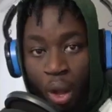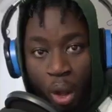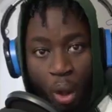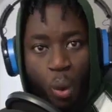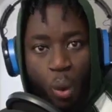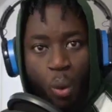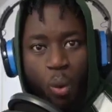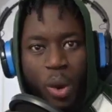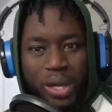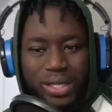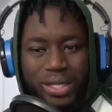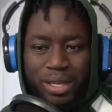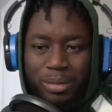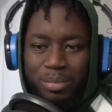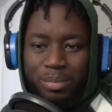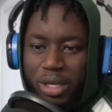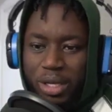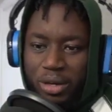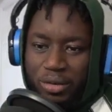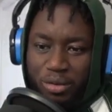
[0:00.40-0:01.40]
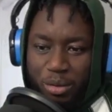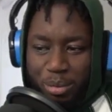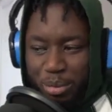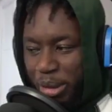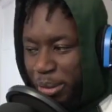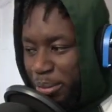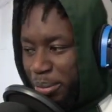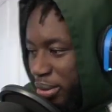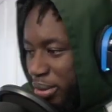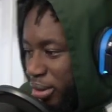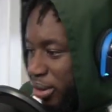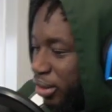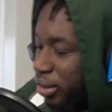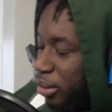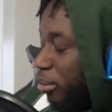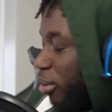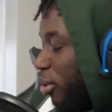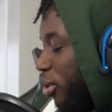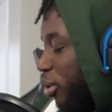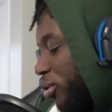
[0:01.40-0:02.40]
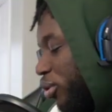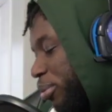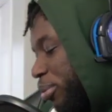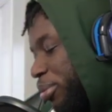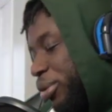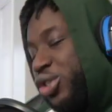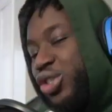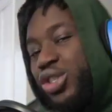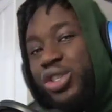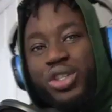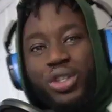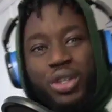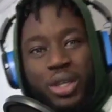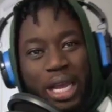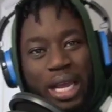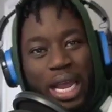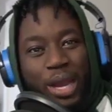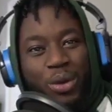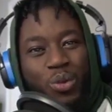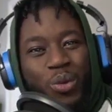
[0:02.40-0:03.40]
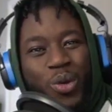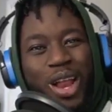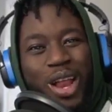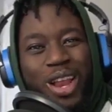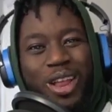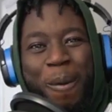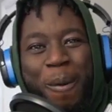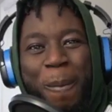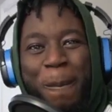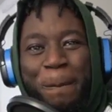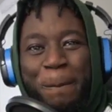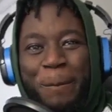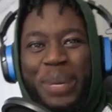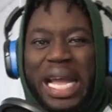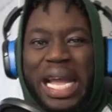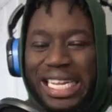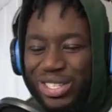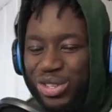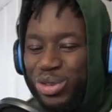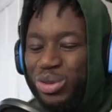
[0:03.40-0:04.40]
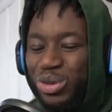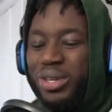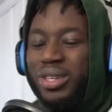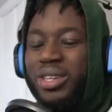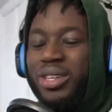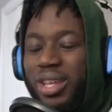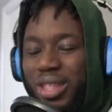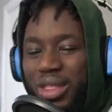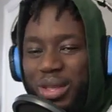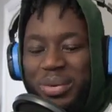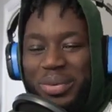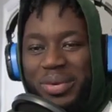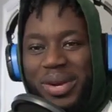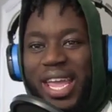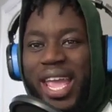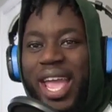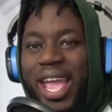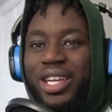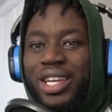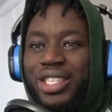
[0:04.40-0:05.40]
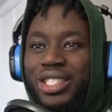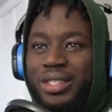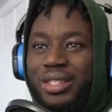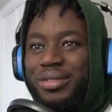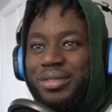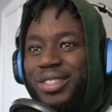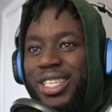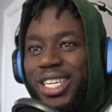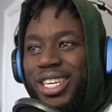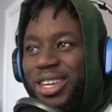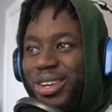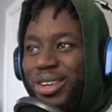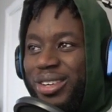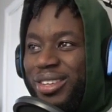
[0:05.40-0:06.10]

What's up, beautiful people? It's your boy Drogba Jr. and welcome back to another reaction video.